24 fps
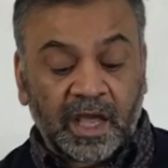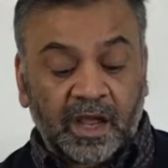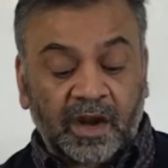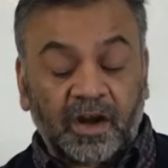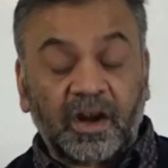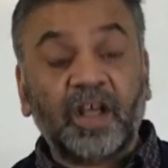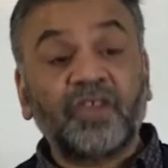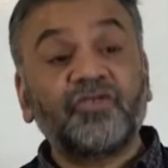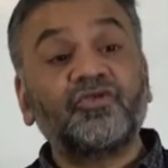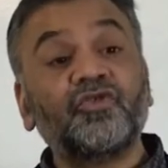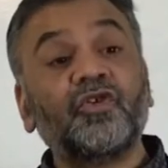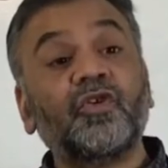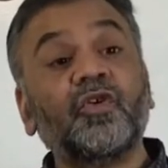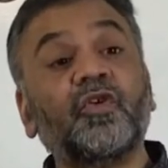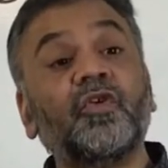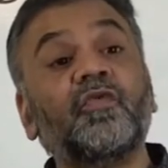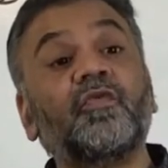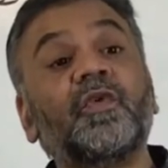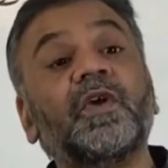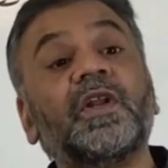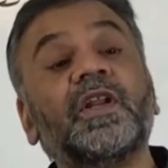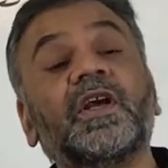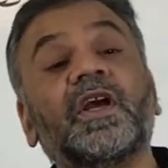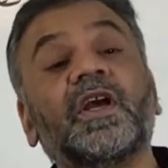
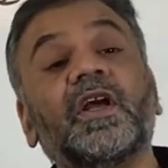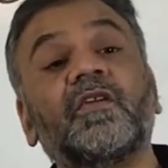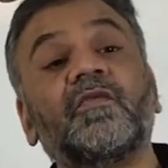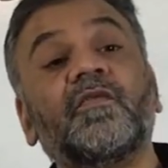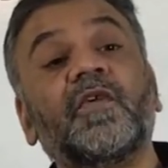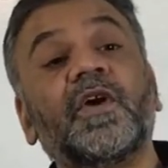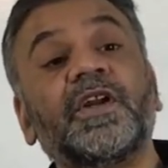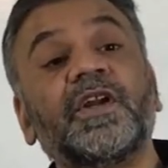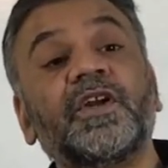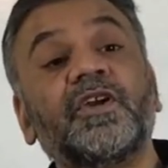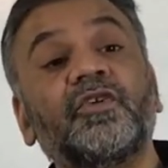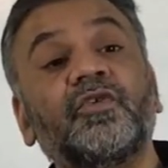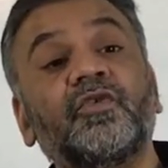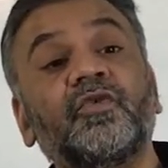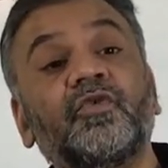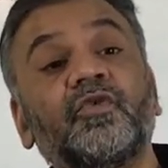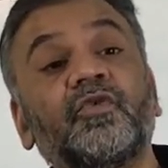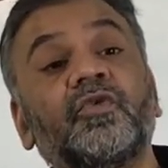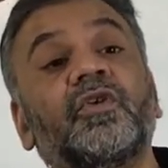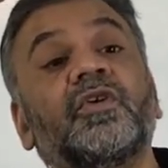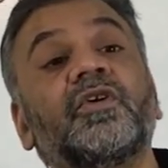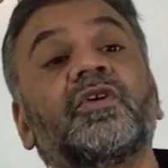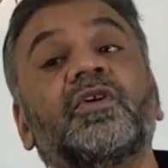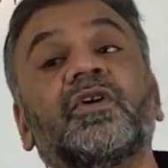Rajulun will convert
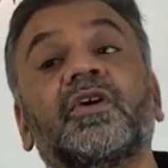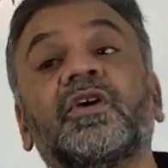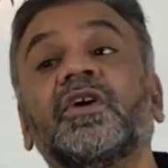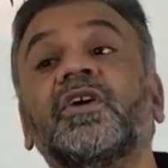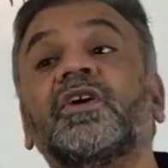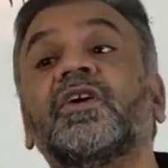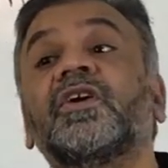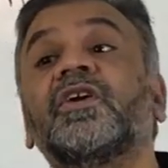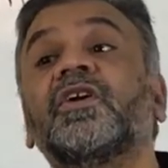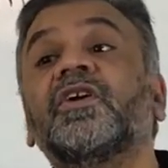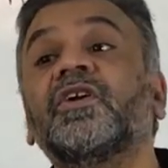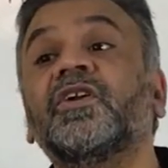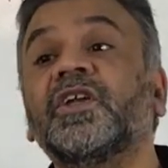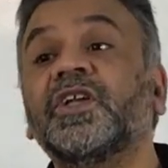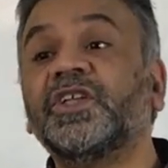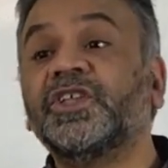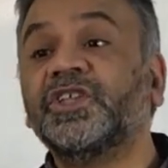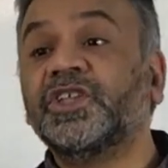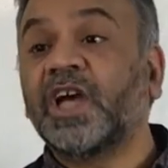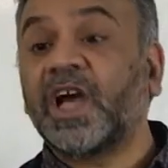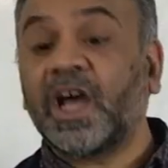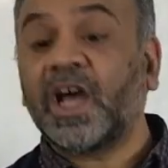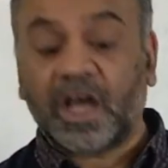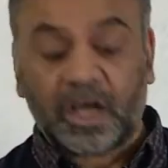into
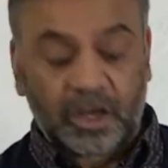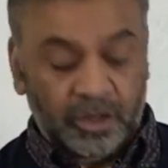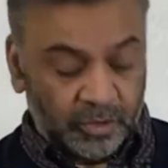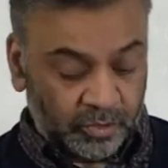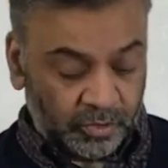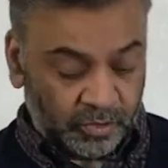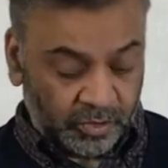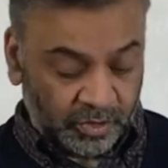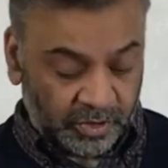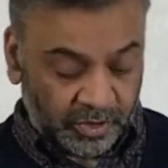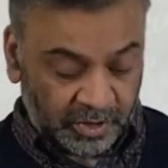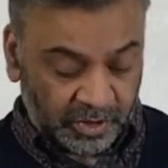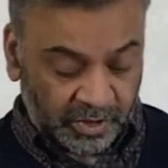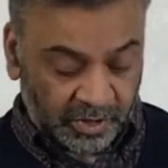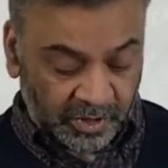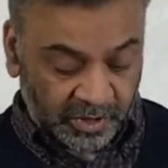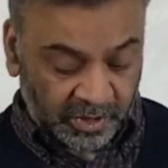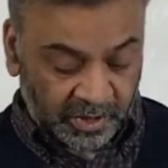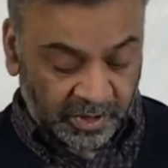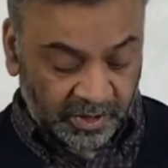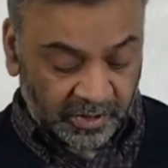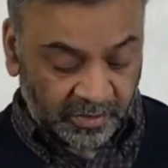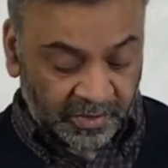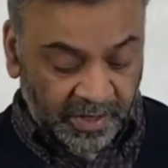rijalun,
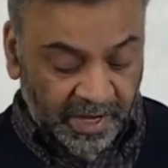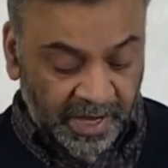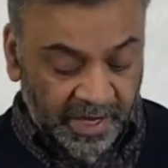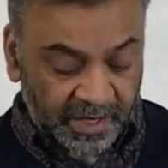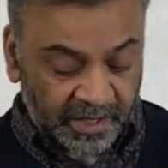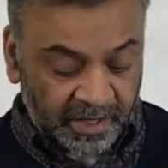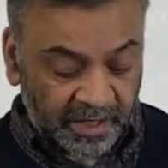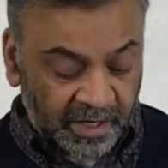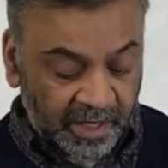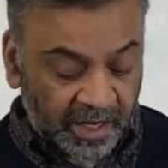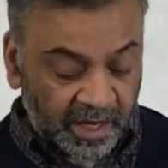right.